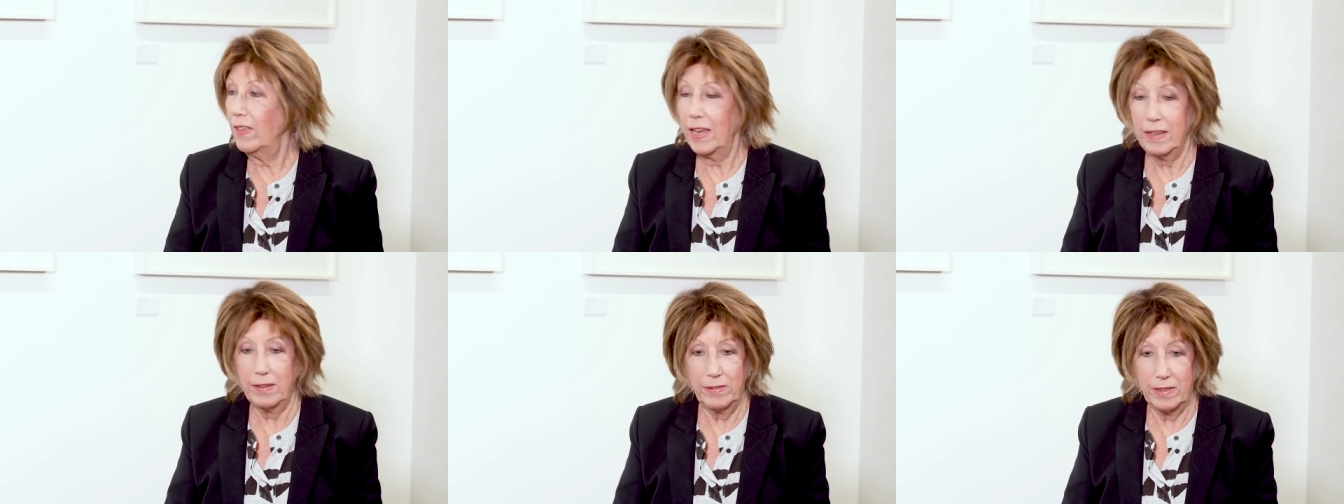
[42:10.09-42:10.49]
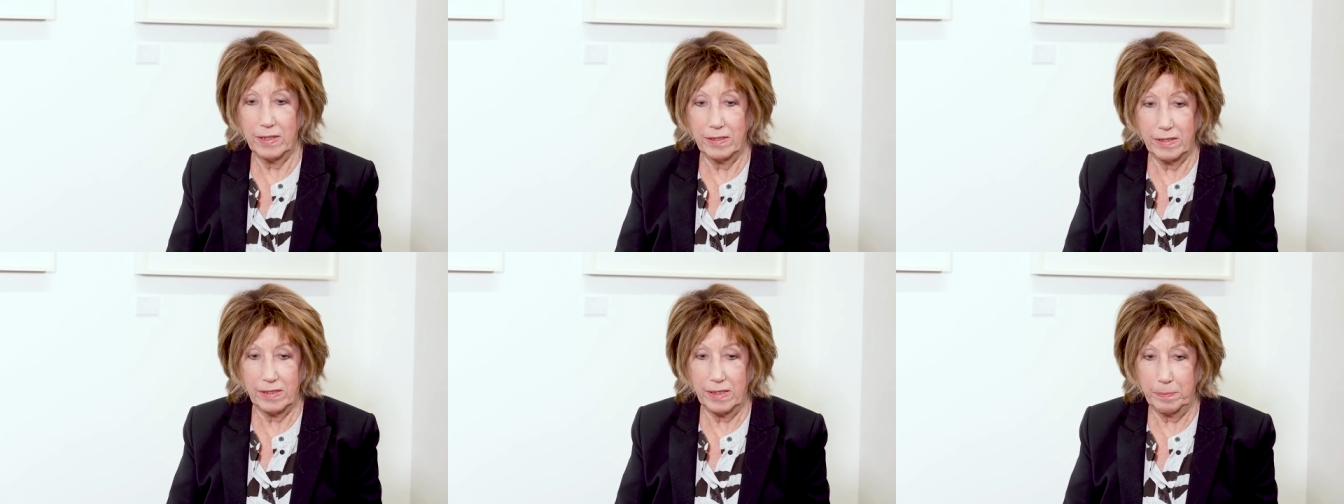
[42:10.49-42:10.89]

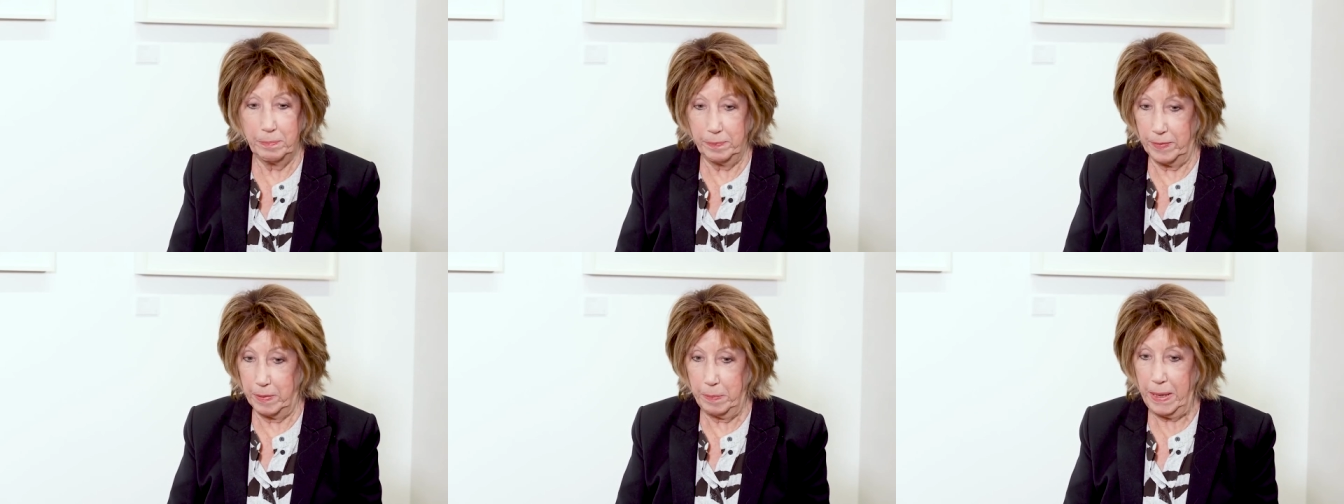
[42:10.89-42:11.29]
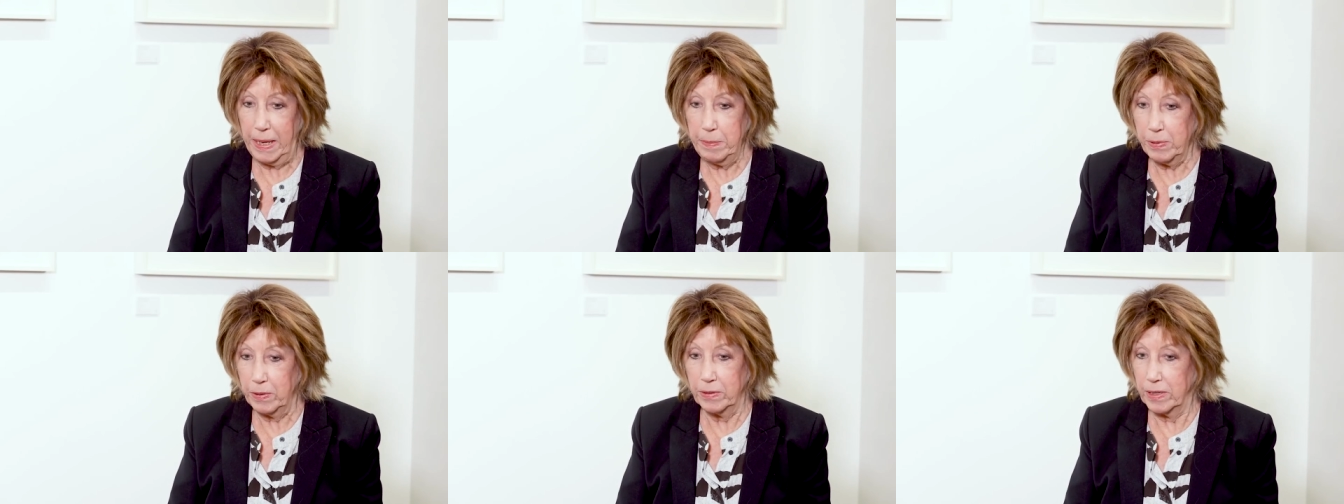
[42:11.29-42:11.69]
the
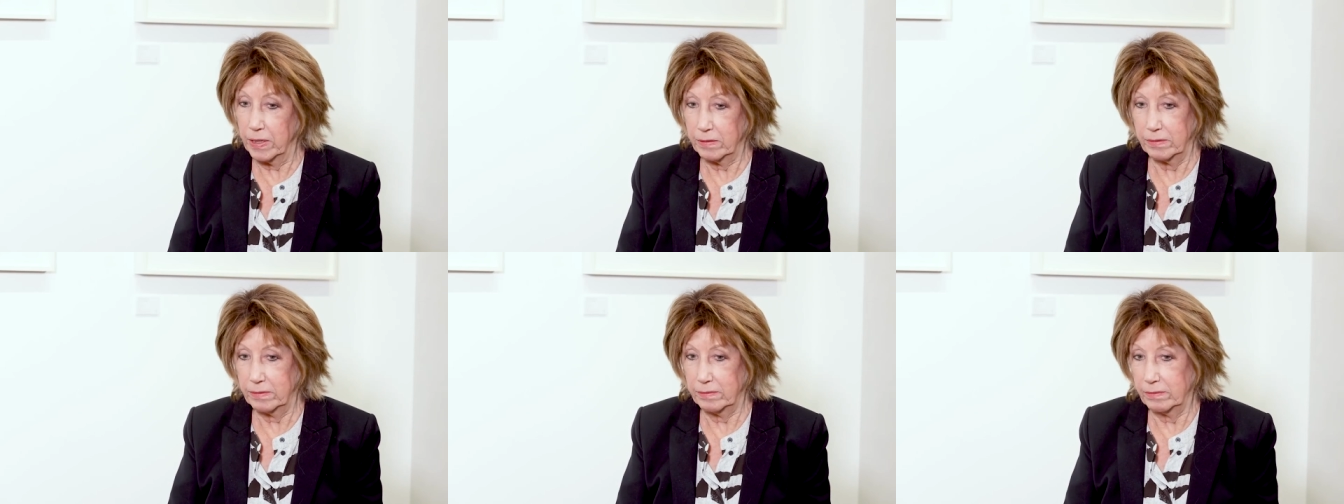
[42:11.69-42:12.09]
people that